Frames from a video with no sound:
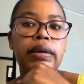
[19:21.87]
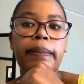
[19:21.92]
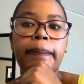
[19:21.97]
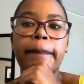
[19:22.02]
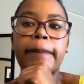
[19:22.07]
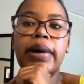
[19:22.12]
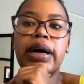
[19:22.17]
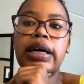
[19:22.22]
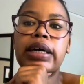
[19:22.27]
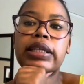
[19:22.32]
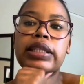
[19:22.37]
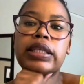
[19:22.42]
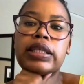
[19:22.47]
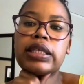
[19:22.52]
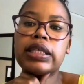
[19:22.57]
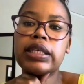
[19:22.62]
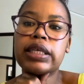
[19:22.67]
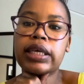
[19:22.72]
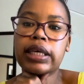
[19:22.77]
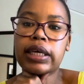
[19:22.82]

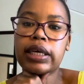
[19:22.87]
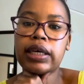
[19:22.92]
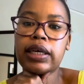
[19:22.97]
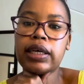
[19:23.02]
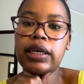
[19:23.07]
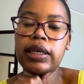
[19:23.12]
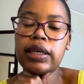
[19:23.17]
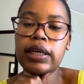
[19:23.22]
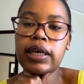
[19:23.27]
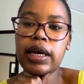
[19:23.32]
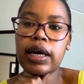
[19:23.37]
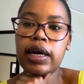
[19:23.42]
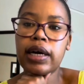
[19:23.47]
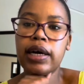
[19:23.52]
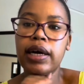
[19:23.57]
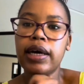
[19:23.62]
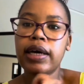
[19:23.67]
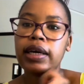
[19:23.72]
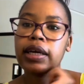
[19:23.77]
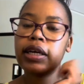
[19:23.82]
But yeah,
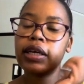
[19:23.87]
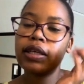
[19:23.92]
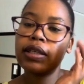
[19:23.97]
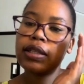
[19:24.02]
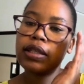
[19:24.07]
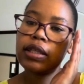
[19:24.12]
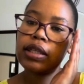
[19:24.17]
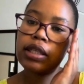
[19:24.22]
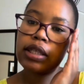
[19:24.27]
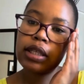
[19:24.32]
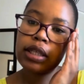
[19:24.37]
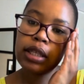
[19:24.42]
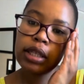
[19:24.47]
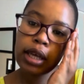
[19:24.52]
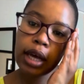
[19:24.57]
I guess